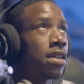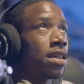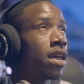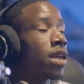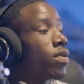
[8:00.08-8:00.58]
at
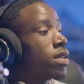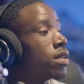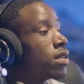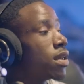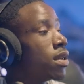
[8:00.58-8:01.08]
then, he
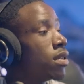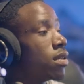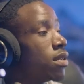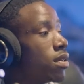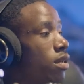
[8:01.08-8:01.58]
wasn't in
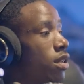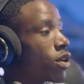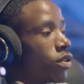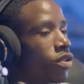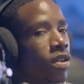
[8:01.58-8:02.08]
the
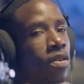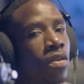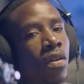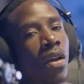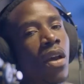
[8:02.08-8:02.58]
country.
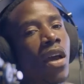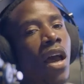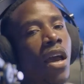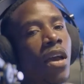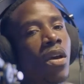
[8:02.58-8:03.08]
So
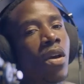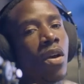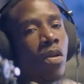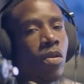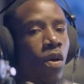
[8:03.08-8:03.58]

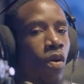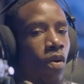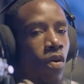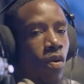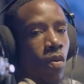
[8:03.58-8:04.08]
the
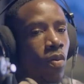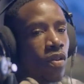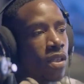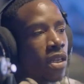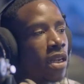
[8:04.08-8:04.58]
whole
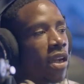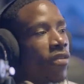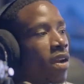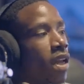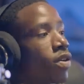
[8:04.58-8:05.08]
process, and I
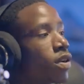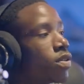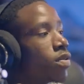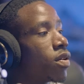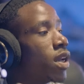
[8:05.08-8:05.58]
finally got
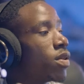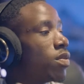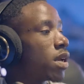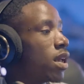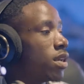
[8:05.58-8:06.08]
to connect
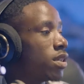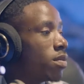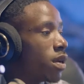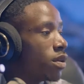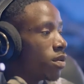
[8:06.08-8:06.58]
with Kelechi
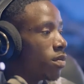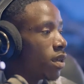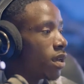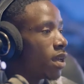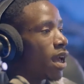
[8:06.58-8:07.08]
Amadiobi.